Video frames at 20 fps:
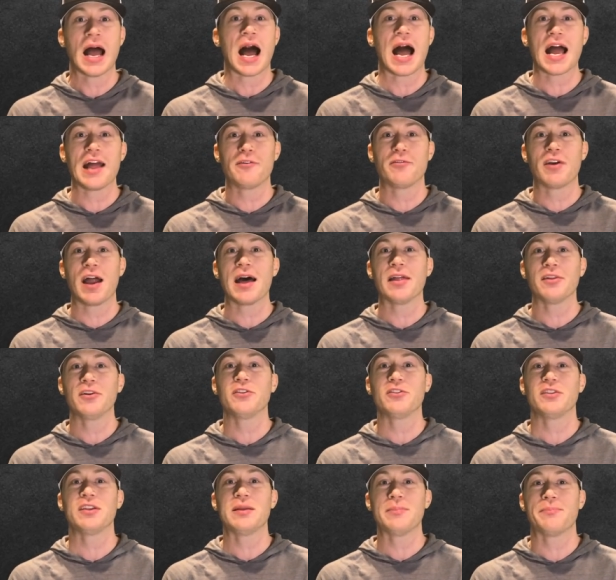I'd rather
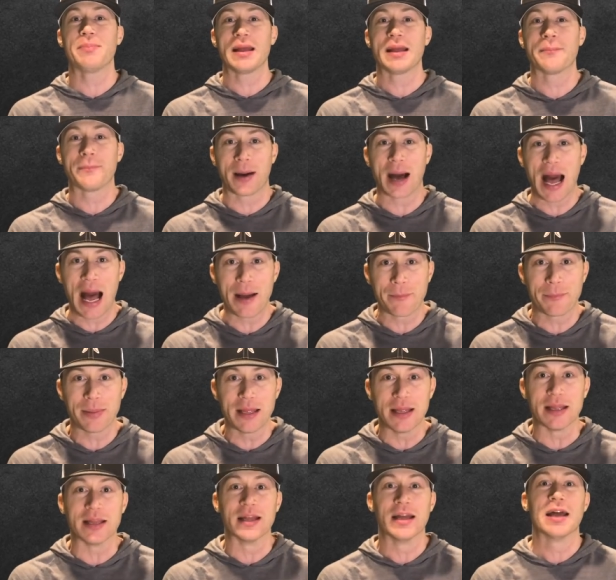see Big
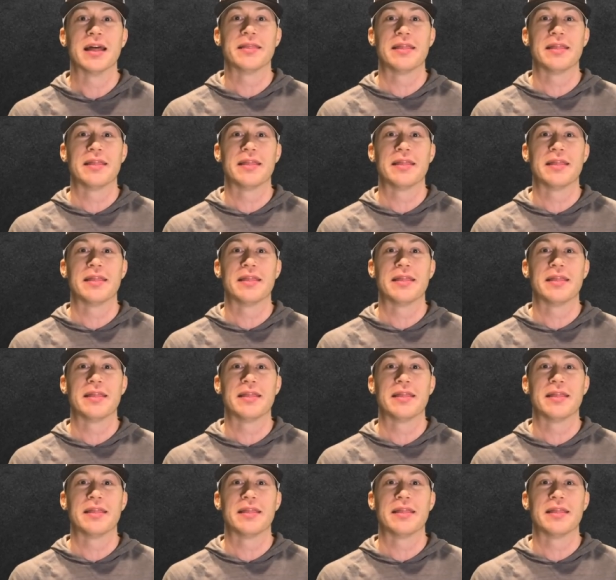Poppy